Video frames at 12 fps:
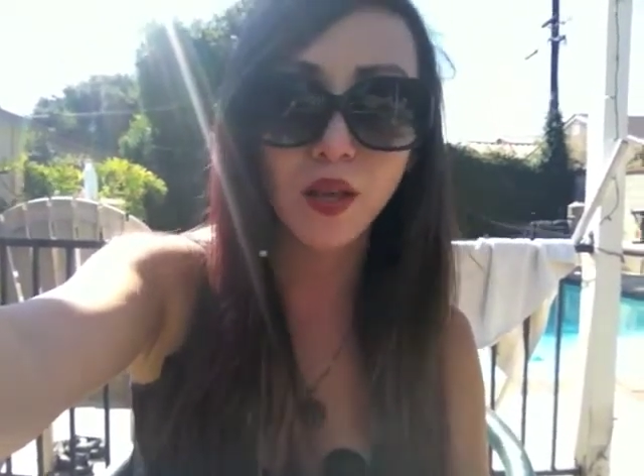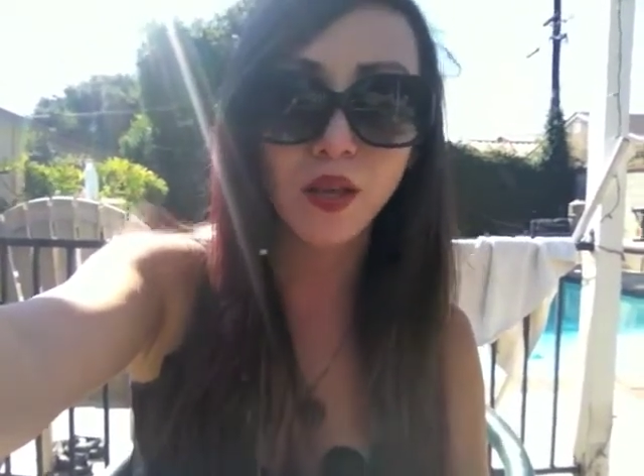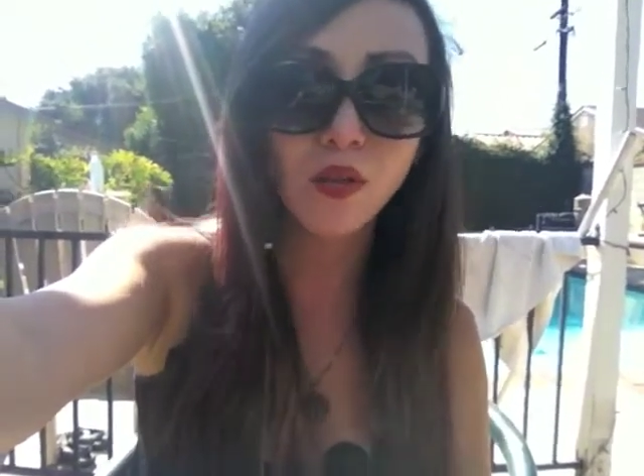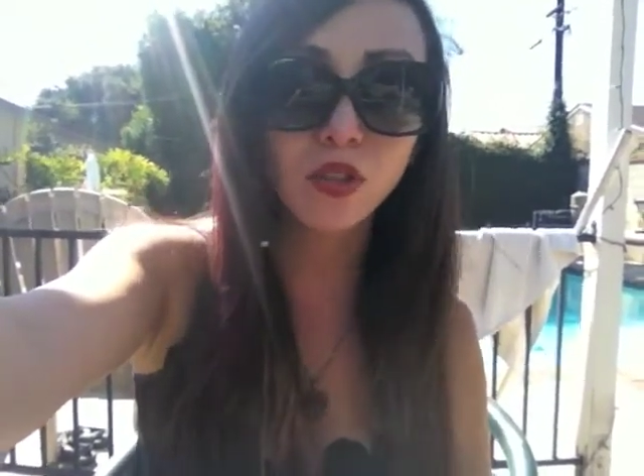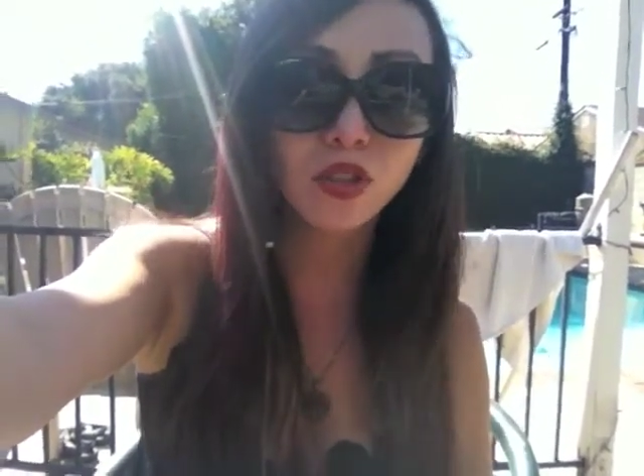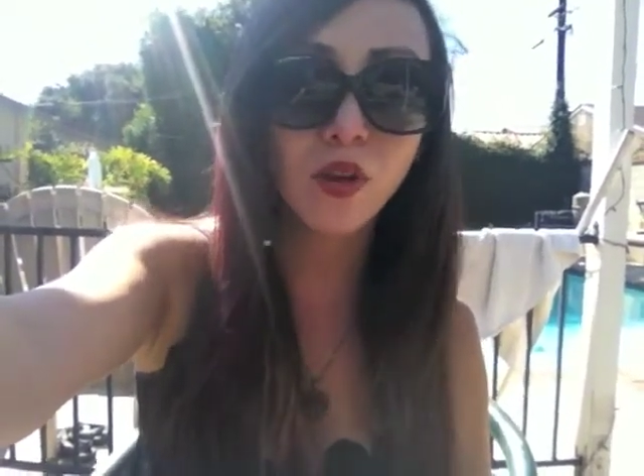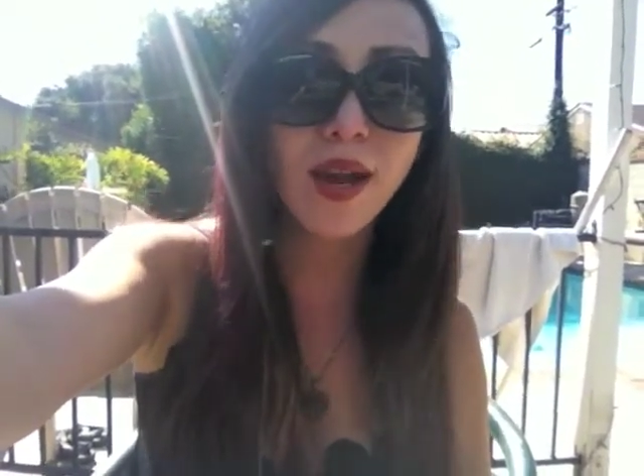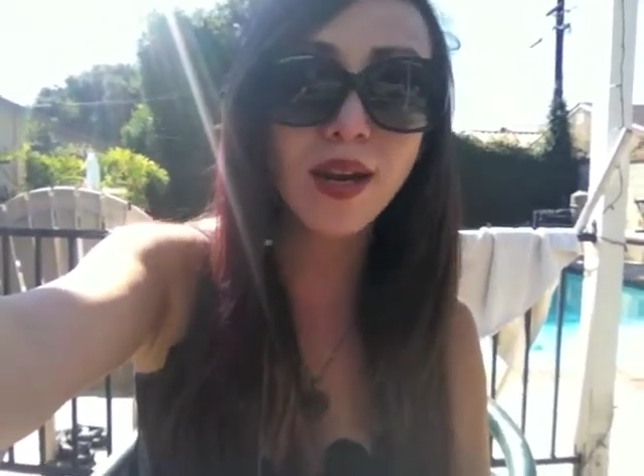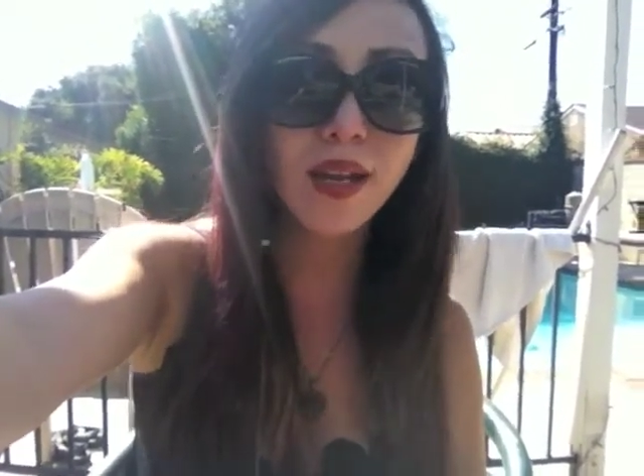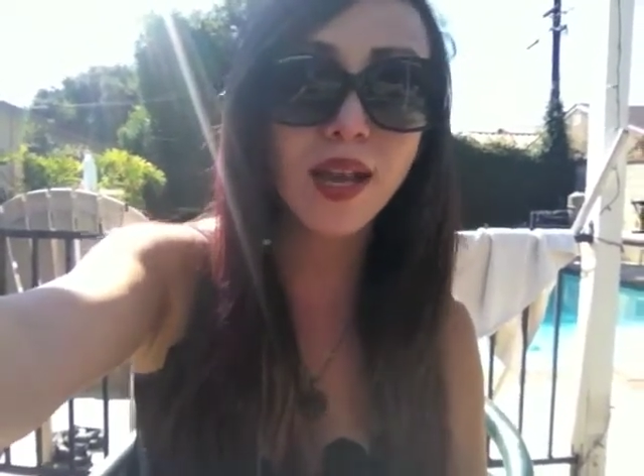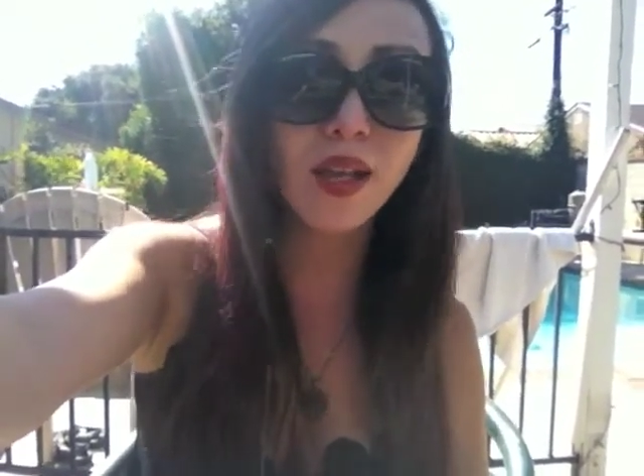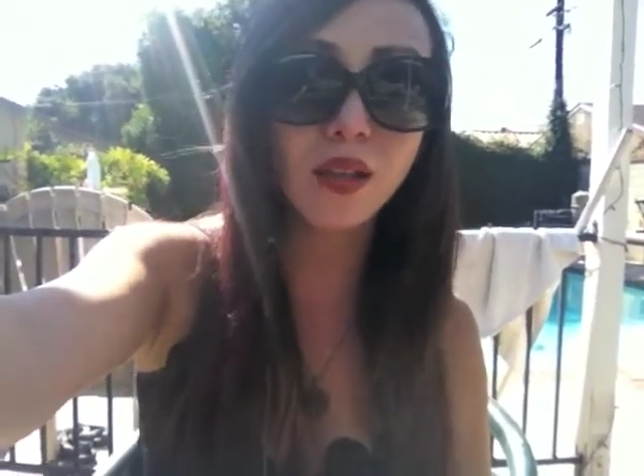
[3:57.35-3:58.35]
You are trying
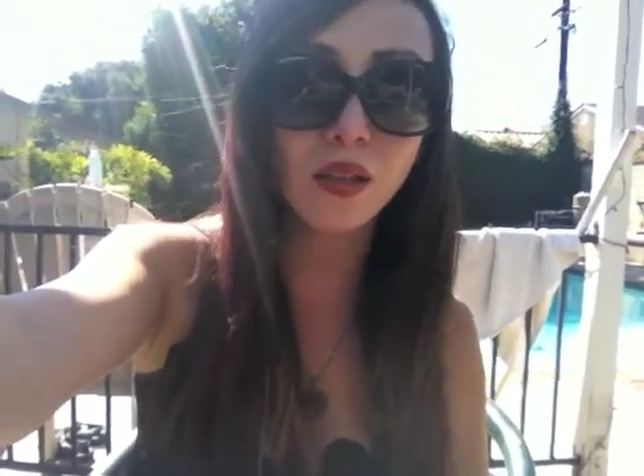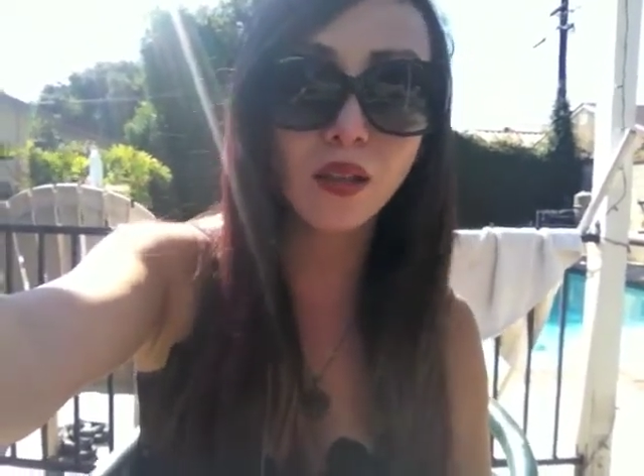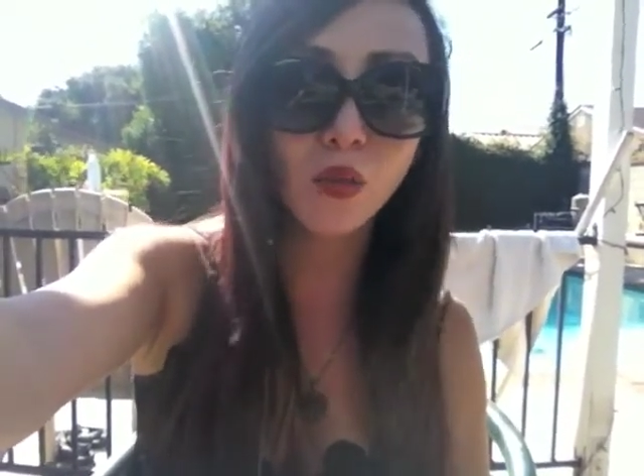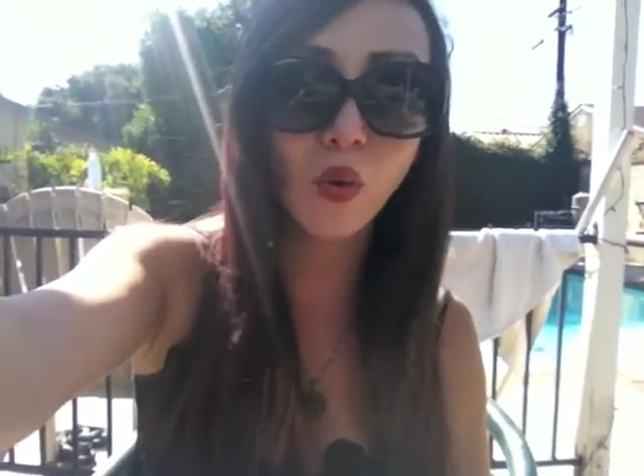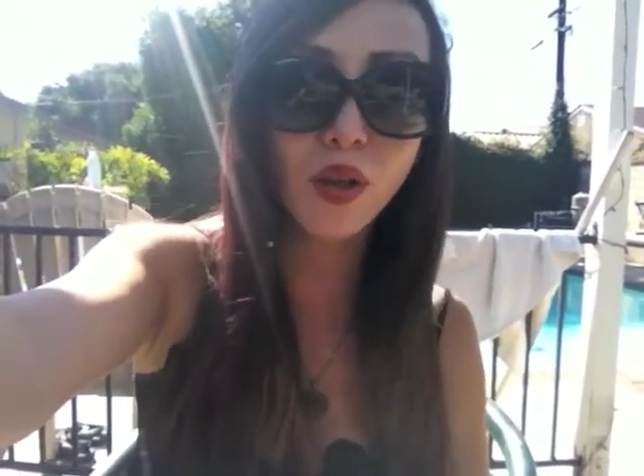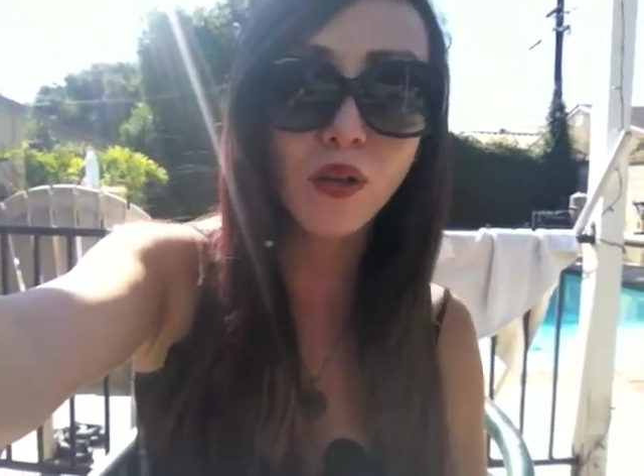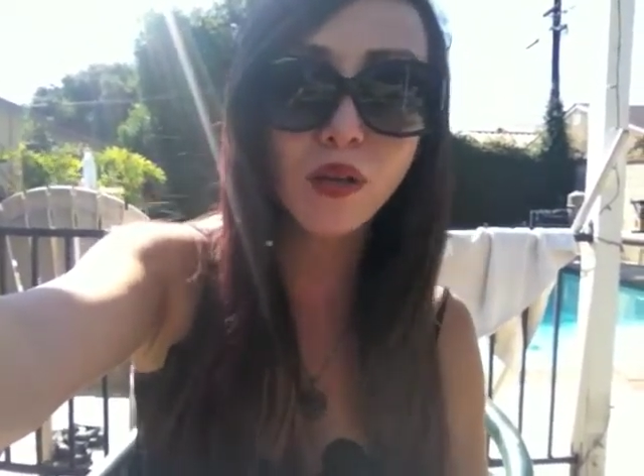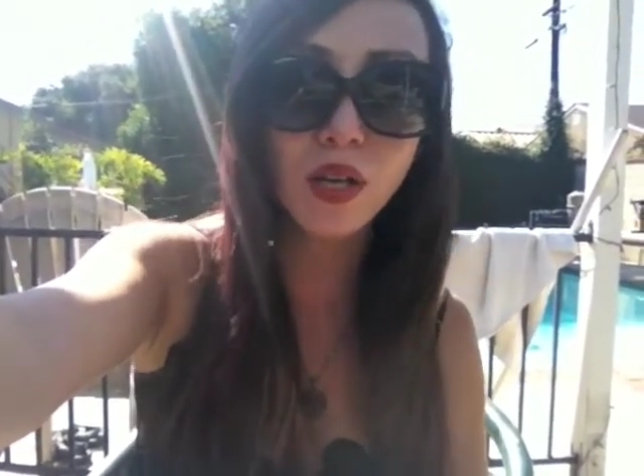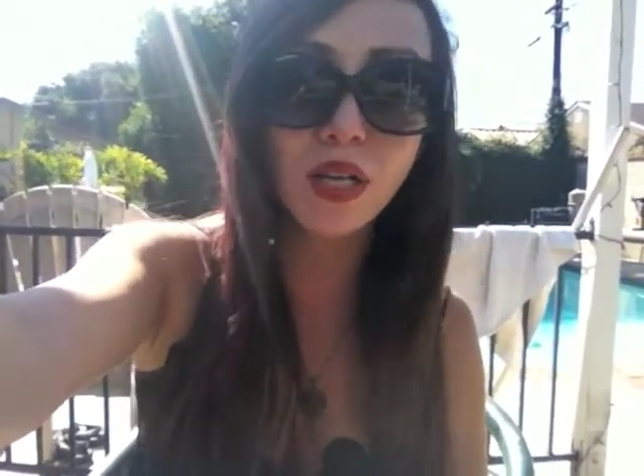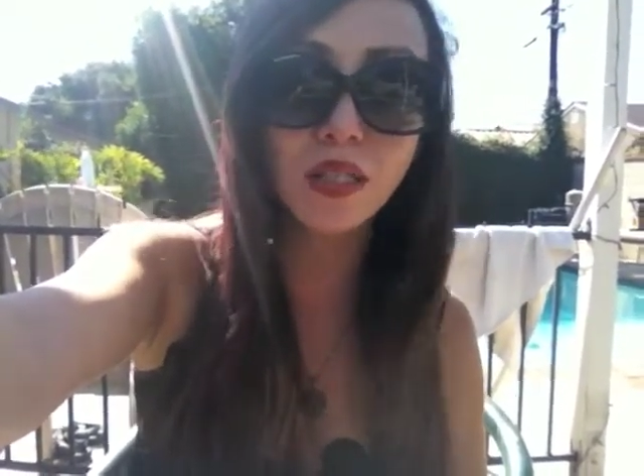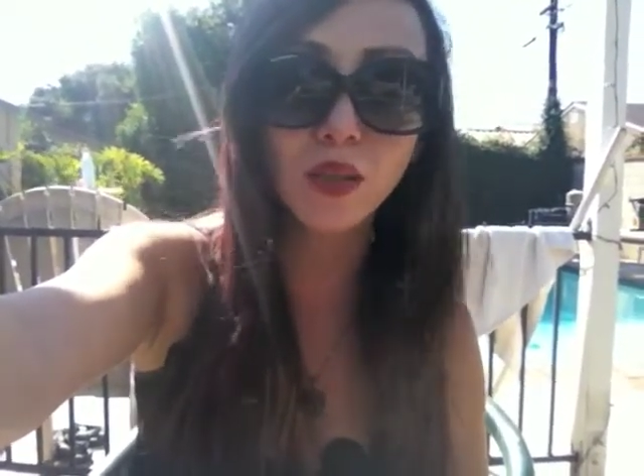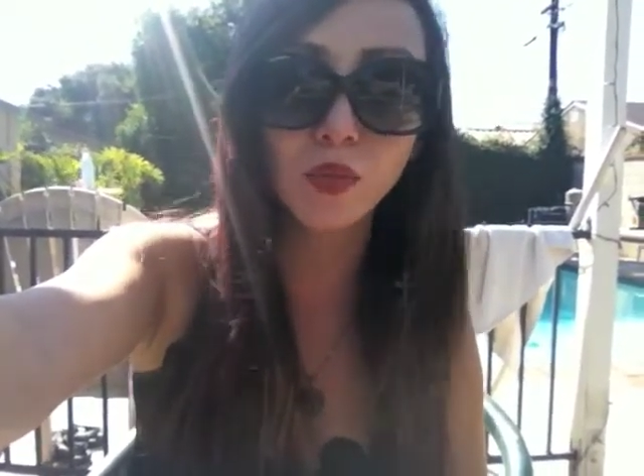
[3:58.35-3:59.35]
to get loyal
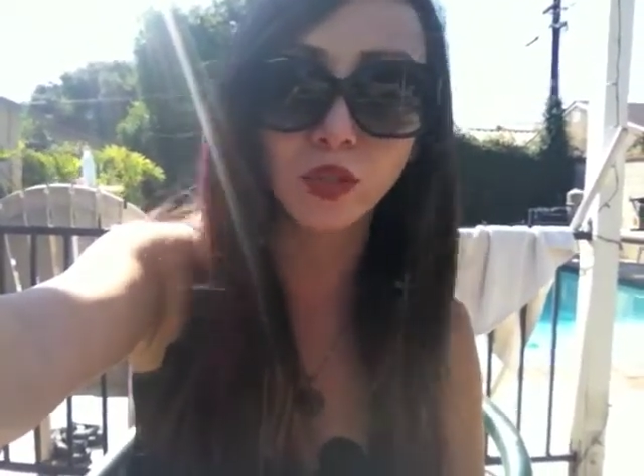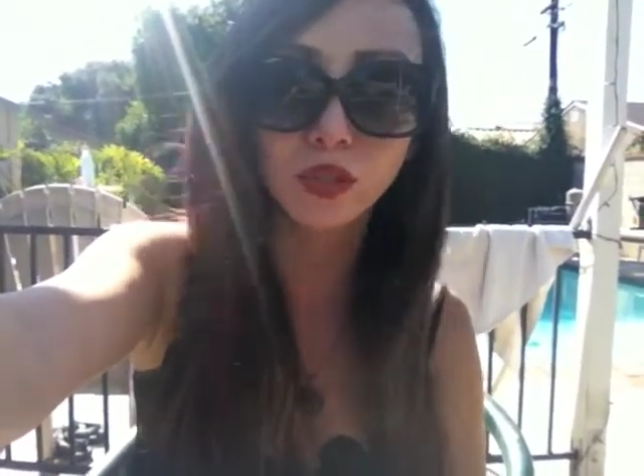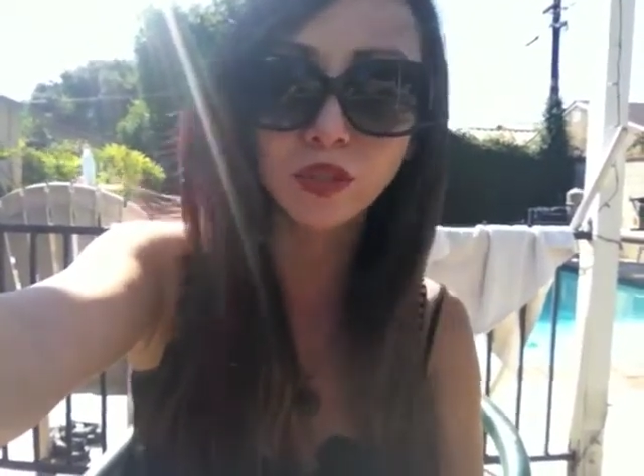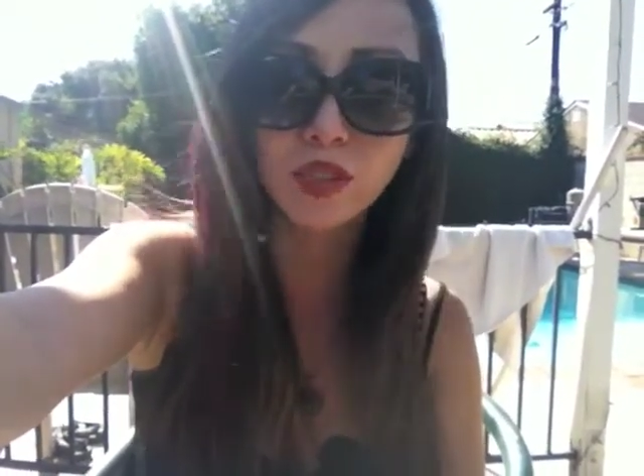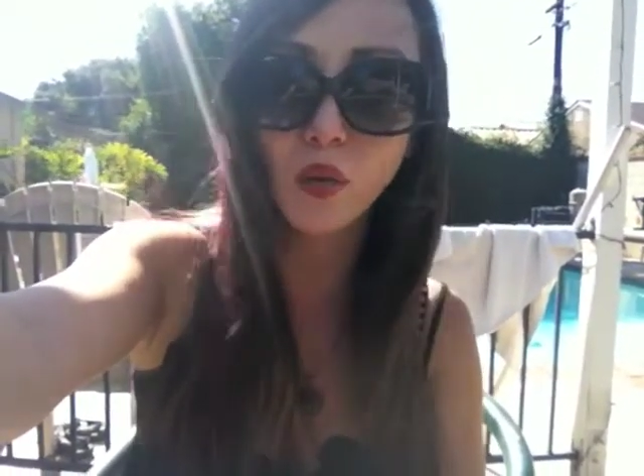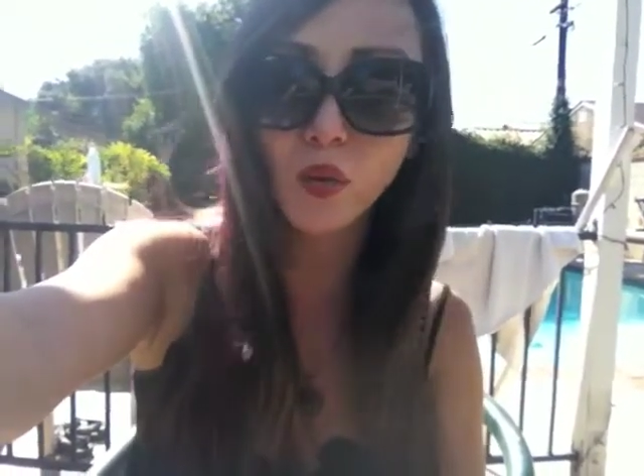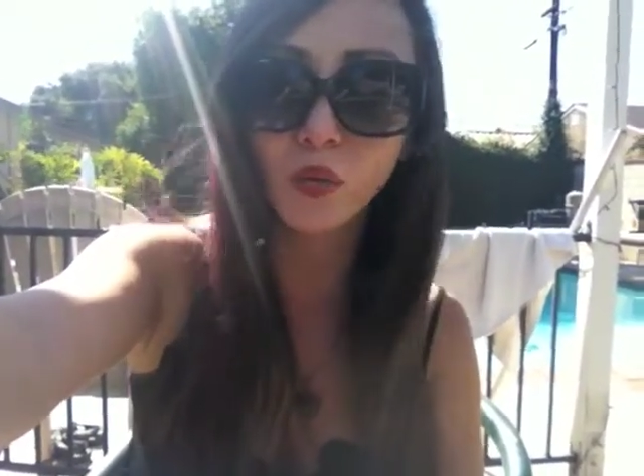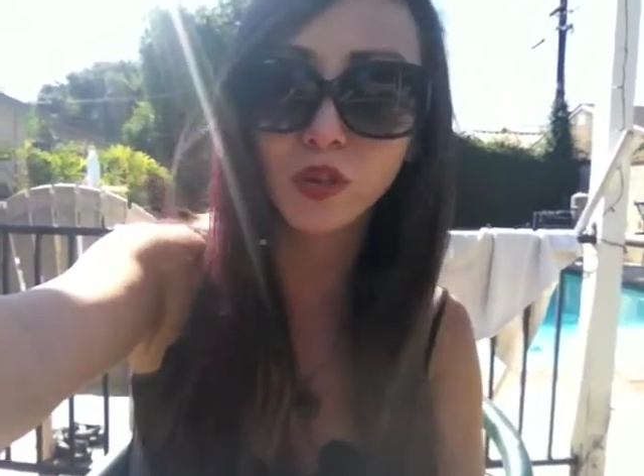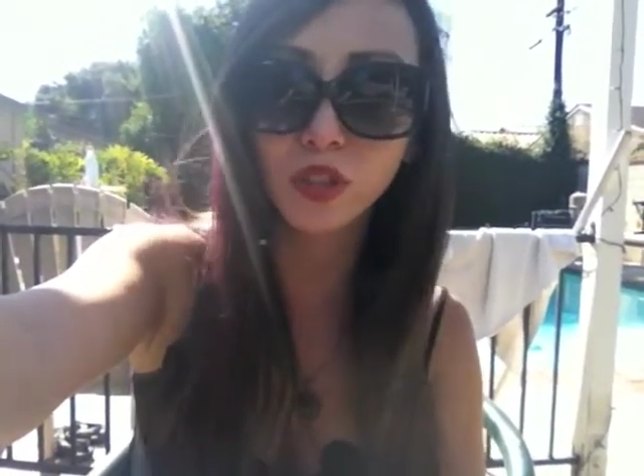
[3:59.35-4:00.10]
customers that will